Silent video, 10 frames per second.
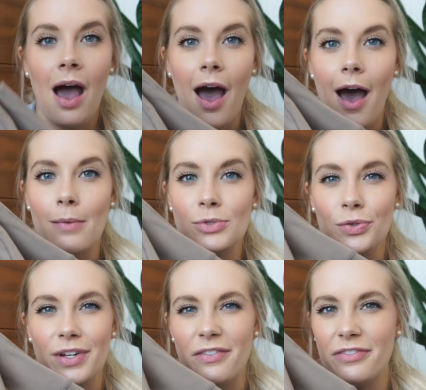um,
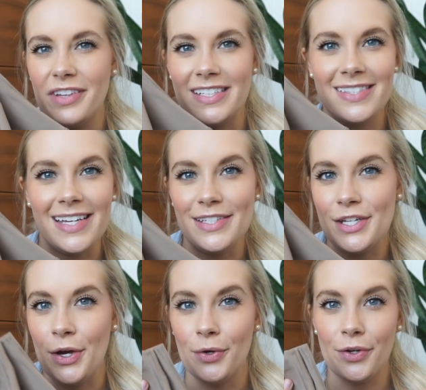sort of like skin
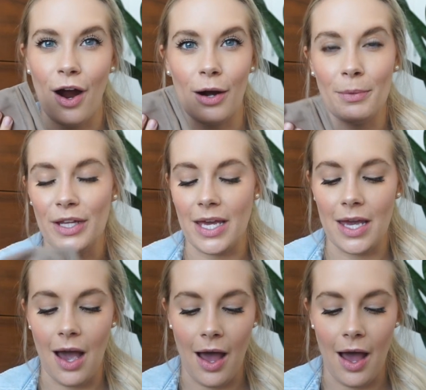tone, caramely,